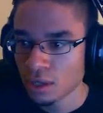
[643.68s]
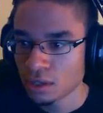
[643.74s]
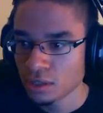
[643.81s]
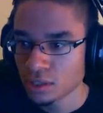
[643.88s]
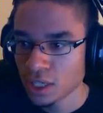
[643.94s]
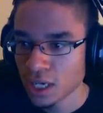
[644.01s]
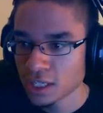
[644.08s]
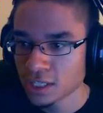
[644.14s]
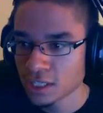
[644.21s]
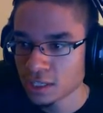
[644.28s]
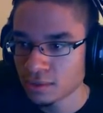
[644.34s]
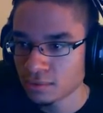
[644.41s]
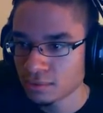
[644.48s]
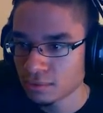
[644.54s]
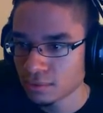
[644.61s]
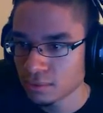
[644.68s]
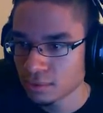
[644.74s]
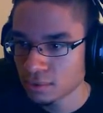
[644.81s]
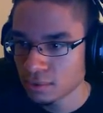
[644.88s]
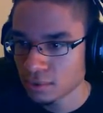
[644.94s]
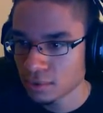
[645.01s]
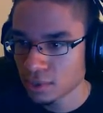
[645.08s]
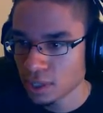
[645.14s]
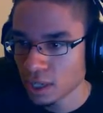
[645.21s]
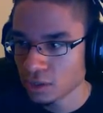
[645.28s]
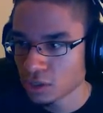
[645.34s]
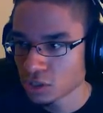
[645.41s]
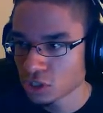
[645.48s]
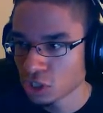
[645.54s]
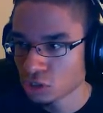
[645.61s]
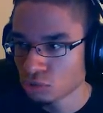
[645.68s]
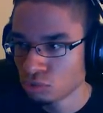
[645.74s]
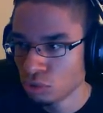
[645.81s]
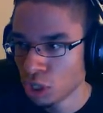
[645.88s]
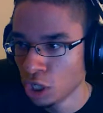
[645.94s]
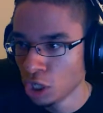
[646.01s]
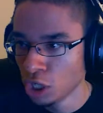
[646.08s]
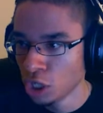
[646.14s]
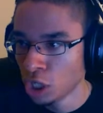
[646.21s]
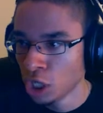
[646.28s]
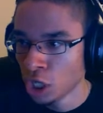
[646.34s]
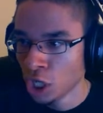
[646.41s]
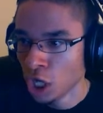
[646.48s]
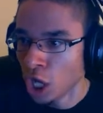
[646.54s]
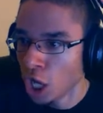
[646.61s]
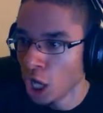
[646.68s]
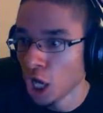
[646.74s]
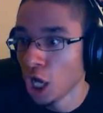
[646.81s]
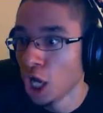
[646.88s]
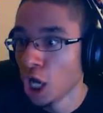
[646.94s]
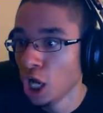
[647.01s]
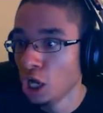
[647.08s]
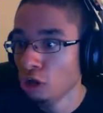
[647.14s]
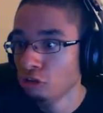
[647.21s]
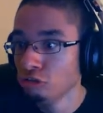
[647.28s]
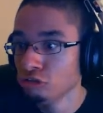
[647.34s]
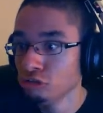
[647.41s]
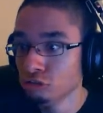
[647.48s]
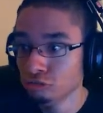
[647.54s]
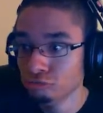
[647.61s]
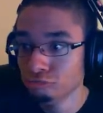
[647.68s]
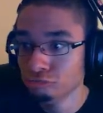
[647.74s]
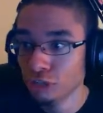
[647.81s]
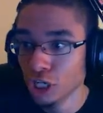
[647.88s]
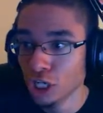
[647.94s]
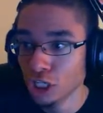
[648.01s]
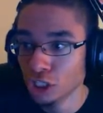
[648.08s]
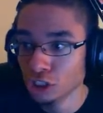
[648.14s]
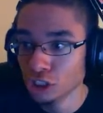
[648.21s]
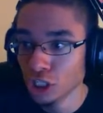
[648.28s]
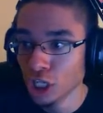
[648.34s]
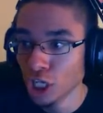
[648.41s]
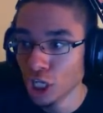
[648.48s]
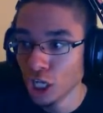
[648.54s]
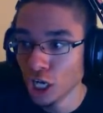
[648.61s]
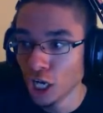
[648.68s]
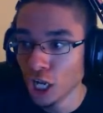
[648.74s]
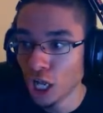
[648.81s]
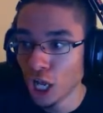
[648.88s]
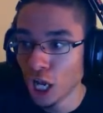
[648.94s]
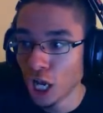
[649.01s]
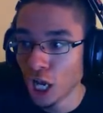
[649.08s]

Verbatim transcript: Toss it. And now this goes, what? And what is it?